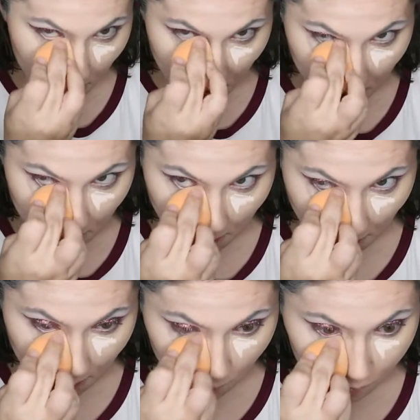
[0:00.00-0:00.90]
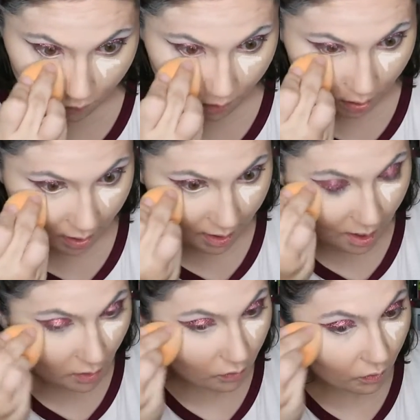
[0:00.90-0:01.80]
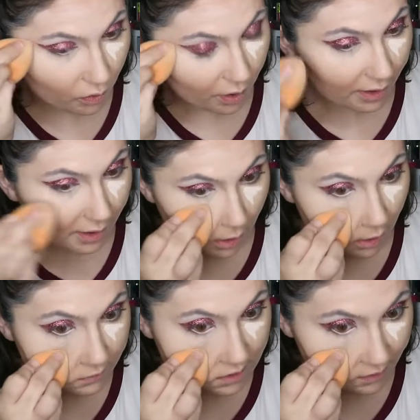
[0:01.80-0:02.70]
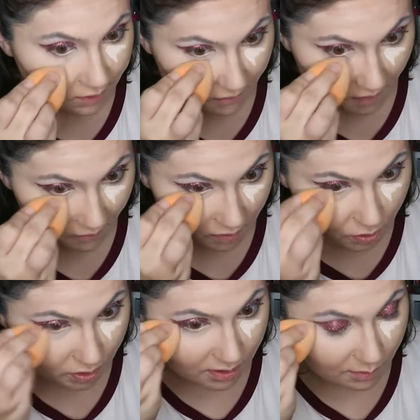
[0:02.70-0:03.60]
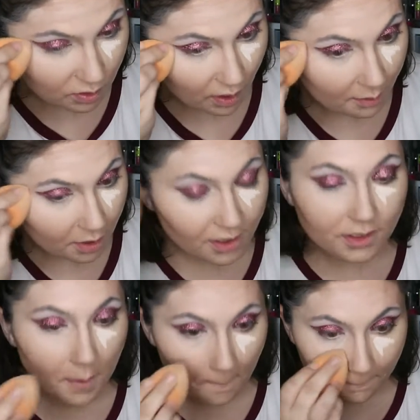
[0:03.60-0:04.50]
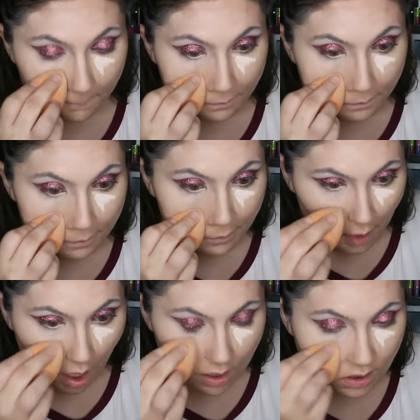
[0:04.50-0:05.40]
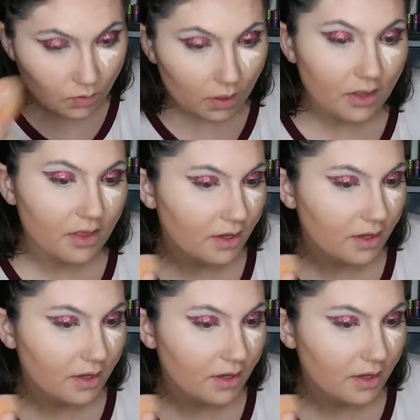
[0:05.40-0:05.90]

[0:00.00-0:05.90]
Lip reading: Y'all, I would really, really love to get to 500 subscribers. And that's one of the